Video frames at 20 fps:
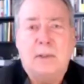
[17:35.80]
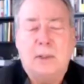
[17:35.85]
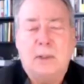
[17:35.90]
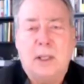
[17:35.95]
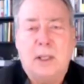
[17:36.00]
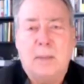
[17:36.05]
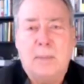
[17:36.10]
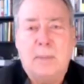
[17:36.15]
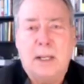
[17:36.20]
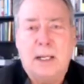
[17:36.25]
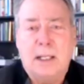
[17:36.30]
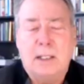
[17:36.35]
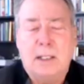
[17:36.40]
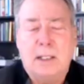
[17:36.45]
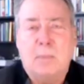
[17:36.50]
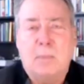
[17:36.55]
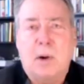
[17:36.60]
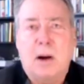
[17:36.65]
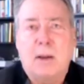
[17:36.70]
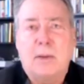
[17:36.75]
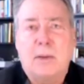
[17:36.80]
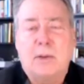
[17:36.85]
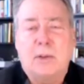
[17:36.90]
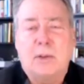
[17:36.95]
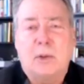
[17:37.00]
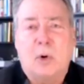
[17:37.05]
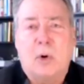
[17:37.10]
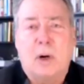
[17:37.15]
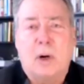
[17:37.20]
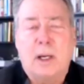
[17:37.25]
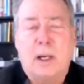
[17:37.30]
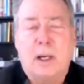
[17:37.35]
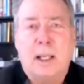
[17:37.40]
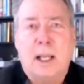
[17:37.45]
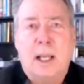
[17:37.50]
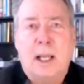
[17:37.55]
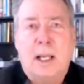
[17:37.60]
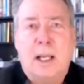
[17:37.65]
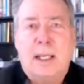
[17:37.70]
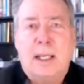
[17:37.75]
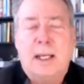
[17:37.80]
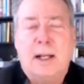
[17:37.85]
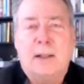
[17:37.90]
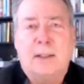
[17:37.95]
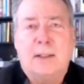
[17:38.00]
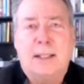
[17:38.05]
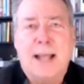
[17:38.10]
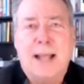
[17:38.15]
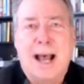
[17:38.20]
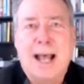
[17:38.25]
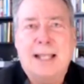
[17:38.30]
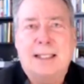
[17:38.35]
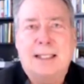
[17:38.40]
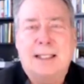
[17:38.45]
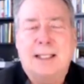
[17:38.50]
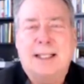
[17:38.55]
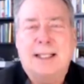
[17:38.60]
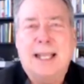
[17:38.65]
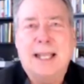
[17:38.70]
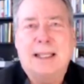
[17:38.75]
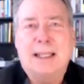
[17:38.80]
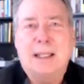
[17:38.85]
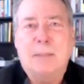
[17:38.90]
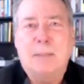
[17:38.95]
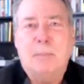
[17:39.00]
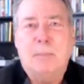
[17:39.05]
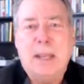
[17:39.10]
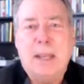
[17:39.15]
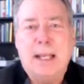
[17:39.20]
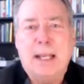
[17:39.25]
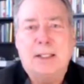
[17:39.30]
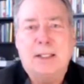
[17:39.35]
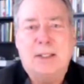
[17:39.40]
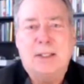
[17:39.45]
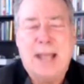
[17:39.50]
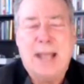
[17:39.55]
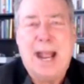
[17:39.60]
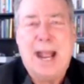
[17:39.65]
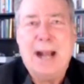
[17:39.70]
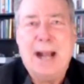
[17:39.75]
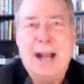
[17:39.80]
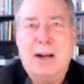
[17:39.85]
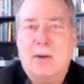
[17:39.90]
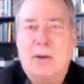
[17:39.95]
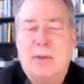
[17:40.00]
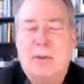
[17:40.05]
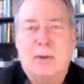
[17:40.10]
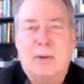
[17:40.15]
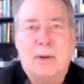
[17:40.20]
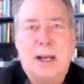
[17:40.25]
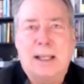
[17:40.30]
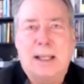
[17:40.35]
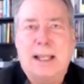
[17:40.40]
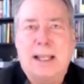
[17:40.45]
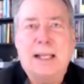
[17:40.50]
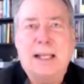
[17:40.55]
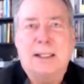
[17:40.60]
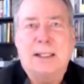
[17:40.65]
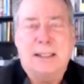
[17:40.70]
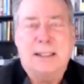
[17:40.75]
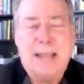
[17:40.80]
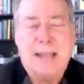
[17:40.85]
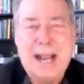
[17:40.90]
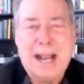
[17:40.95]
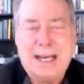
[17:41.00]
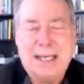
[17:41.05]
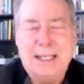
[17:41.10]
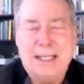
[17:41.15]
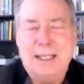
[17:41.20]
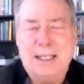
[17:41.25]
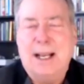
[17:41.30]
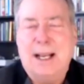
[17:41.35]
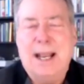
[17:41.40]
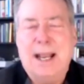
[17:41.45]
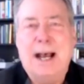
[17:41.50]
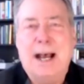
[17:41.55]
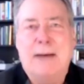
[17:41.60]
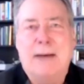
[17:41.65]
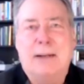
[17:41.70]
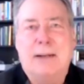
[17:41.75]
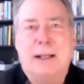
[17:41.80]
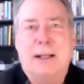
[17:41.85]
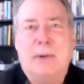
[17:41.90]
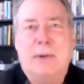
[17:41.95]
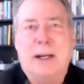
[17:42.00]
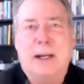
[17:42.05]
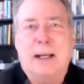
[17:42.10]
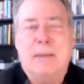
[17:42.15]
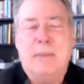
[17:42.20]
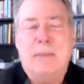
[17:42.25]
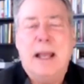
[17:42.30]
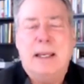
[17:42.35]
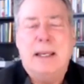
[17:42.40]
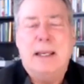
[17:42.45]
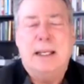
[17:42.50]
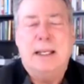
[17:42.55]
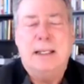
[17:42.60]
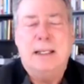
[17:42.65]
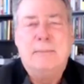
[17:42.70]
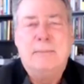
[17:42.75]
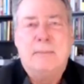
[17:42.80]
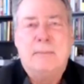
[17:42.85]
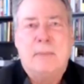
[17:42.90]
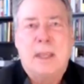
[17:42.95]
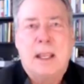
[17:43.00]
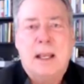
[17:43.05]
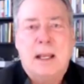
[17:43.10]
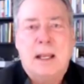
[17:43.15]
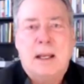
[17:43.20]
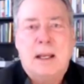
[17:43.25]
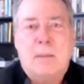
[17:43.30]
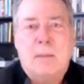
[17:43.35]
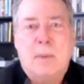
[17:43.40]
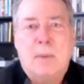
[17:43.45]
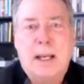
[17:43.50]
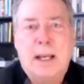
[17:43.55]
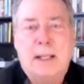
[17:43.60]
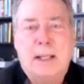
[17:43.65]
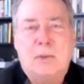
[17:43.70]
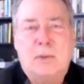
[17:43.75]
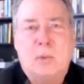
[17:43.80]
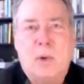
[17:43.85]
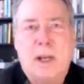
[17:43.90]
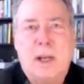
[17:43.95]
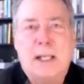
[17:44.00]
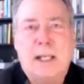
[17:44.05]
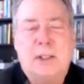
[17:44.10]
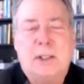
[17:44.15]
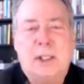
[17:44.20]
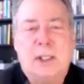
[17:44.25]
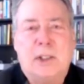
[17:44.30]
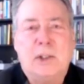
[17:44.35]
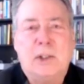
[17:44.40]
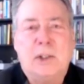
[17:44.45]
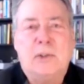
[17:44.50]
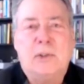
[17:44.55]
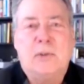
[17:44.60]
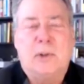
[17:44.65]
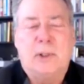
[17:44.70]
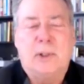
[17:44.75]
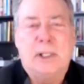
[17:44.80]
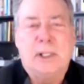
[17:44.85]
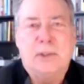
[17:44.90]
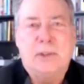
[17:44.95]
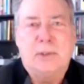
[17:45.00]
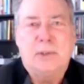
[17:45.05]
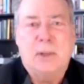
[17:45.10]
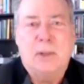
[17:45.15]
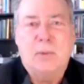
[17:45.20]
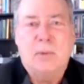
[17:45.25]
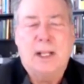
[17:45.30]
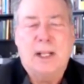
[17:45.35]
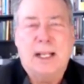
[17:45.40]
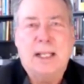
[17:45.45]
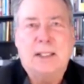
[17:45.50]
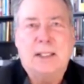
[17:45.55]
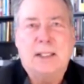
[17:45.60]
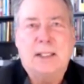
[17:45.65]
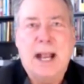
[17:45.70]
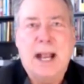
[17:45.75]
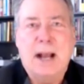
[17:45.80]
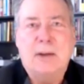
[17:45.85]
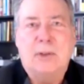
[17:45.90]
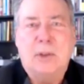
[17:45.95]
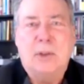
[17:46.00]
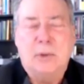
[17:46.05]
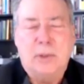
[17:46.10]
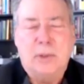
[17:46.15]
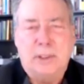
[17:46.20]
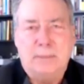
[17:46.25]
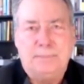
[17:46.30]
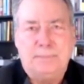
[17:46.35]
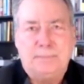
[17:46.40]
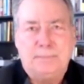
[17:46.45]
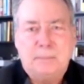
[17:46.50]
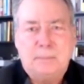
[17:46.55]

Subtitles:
to them, and it is part of the story. You know, it's not to get the biggest stack, although I like stacking, I have, and I recommend it, but it's what is its usefulness. And when it gets down to it,